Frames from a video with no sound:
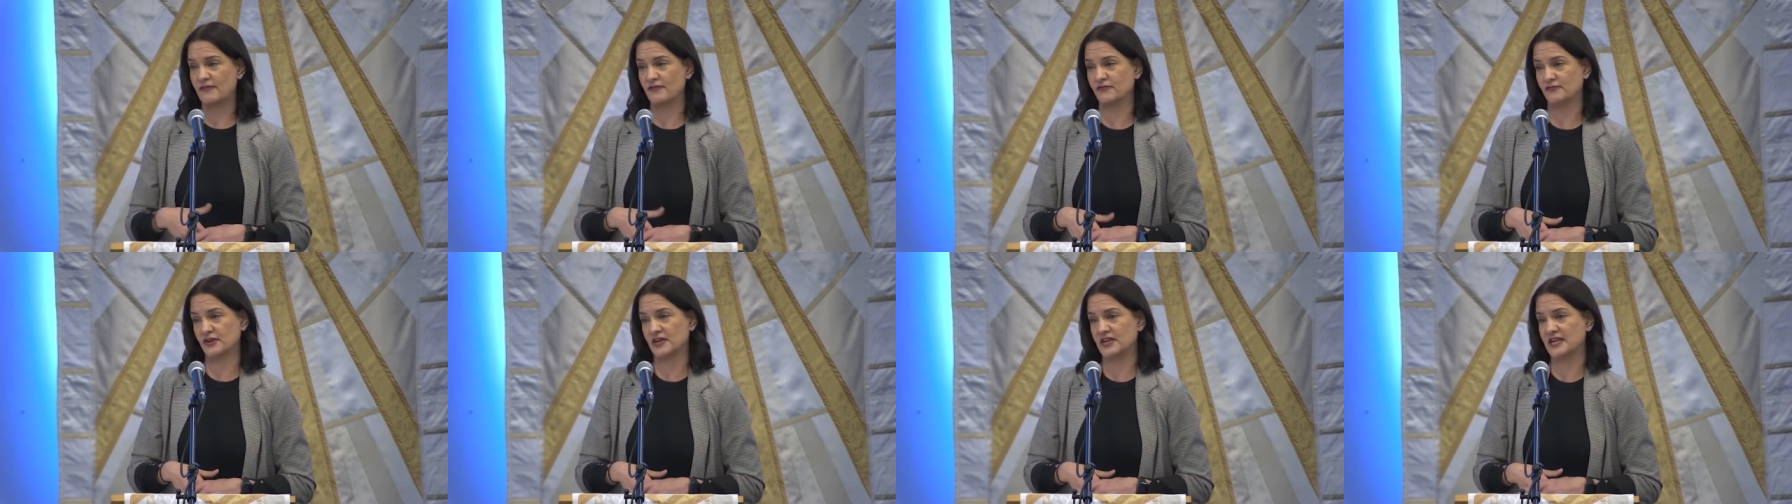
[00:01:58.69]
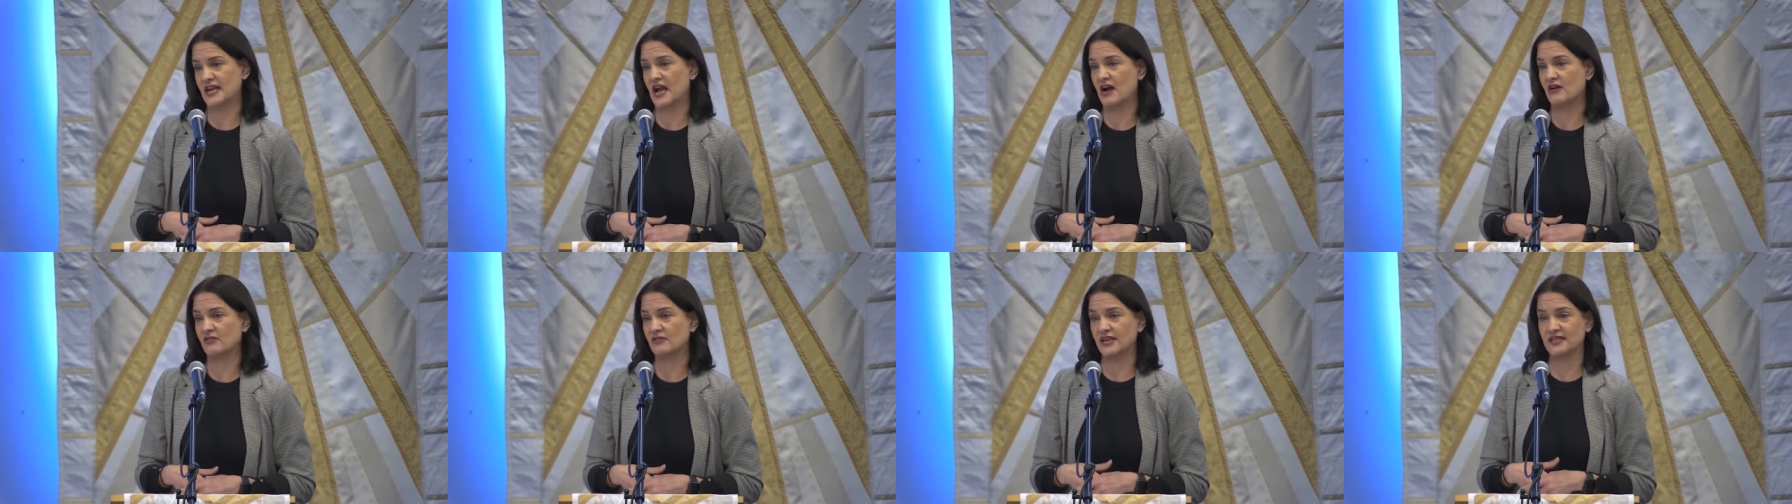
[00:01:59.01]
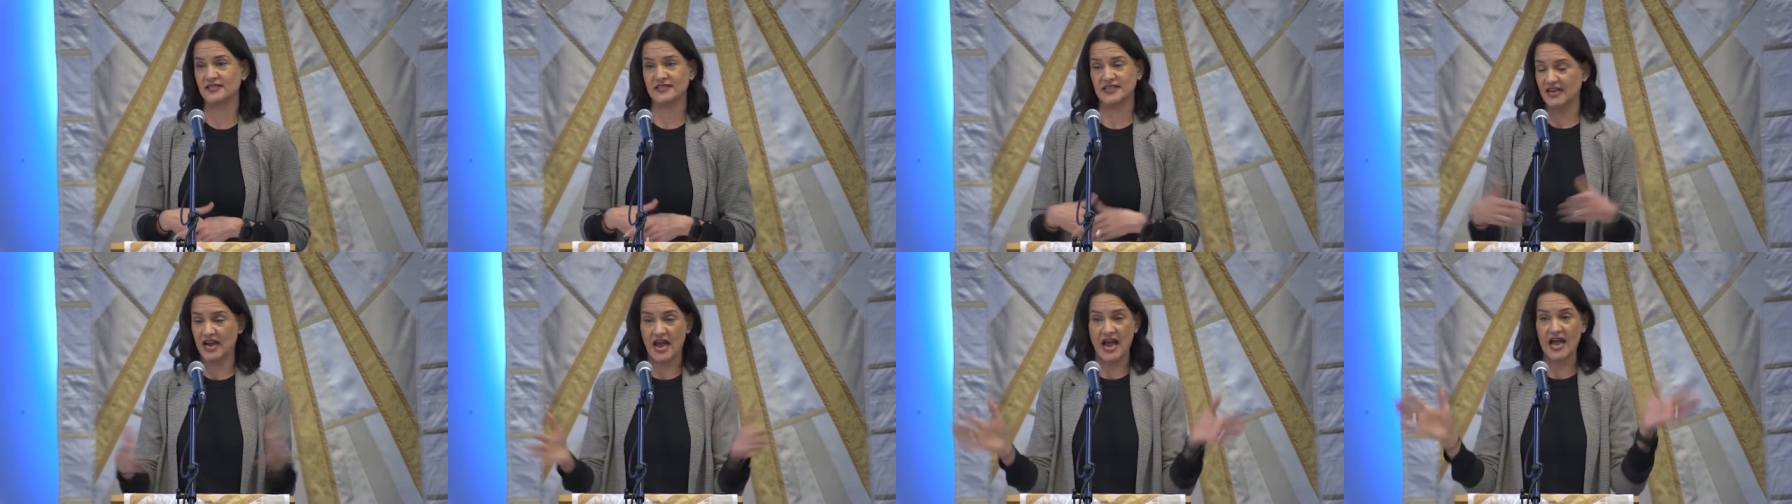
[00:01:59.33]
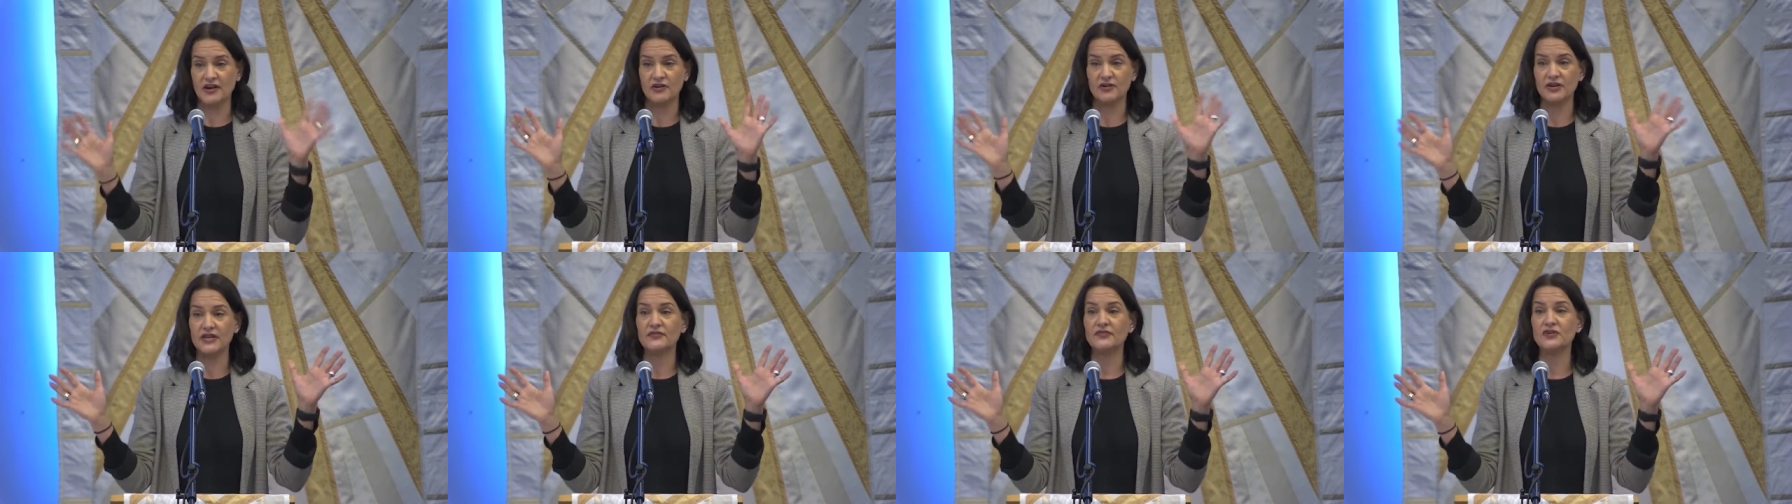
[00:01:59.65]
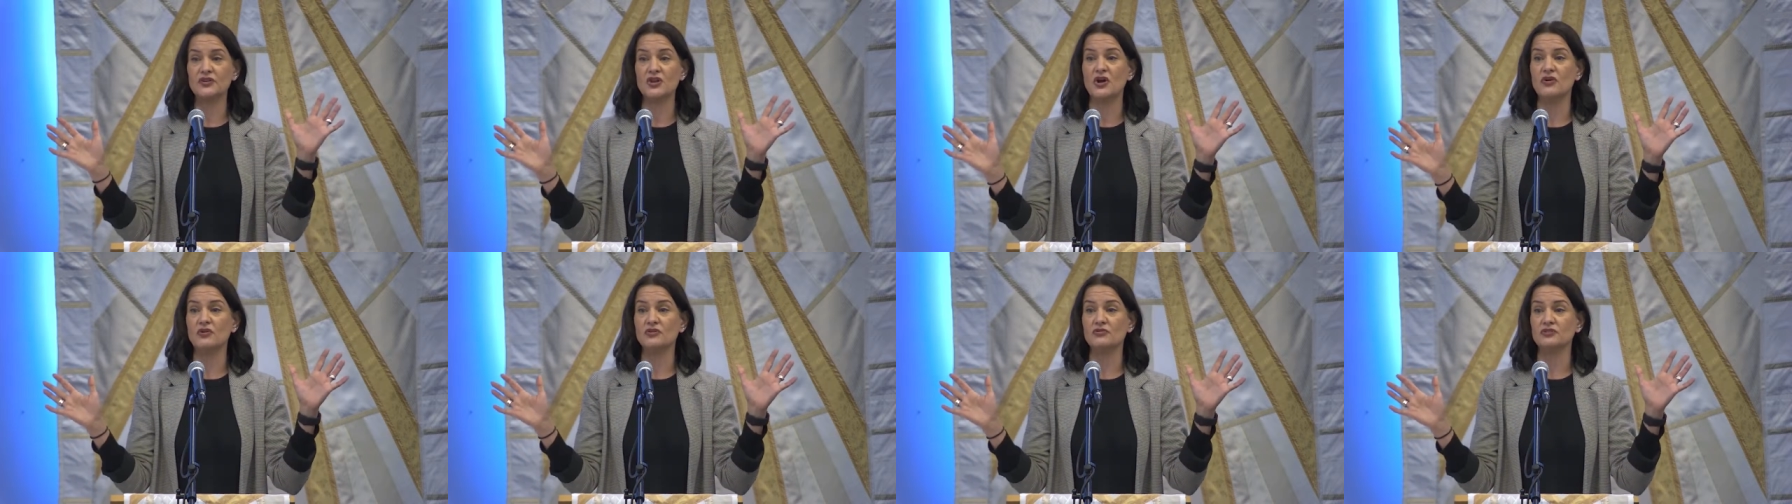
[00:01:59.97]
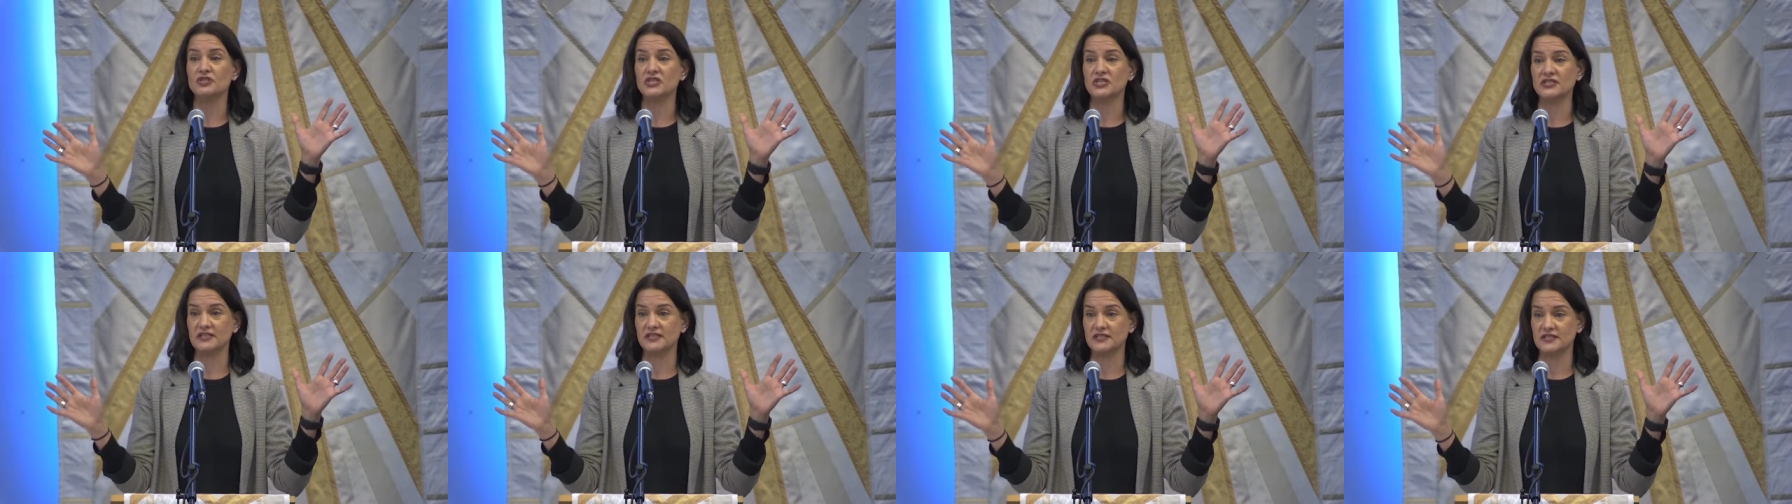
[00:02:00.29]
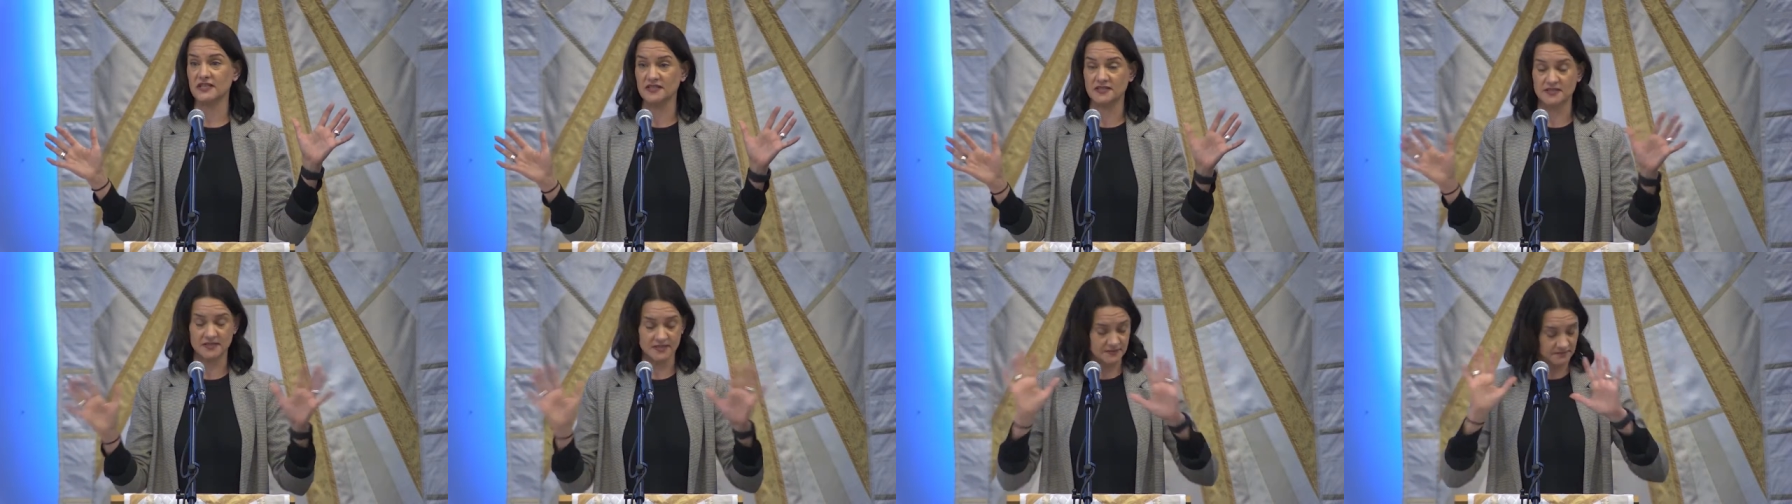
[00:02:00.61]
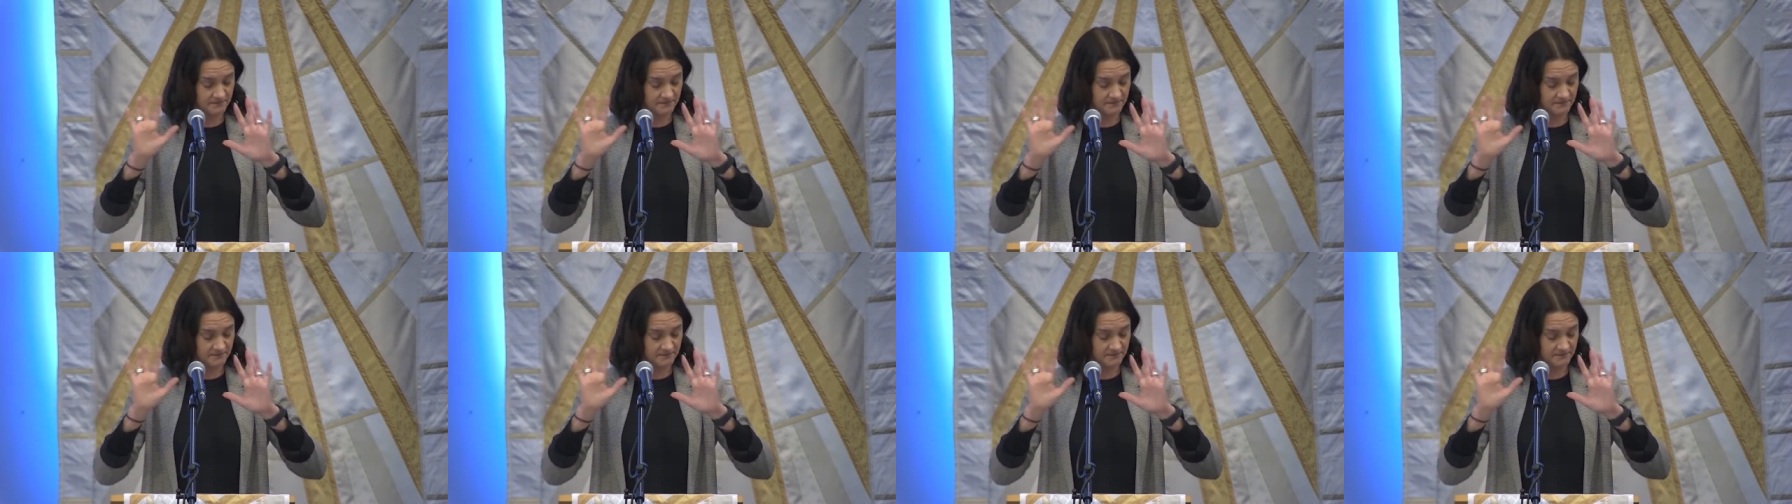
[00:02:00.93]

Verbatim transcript: freak out and said, I don't even know who Jesus is.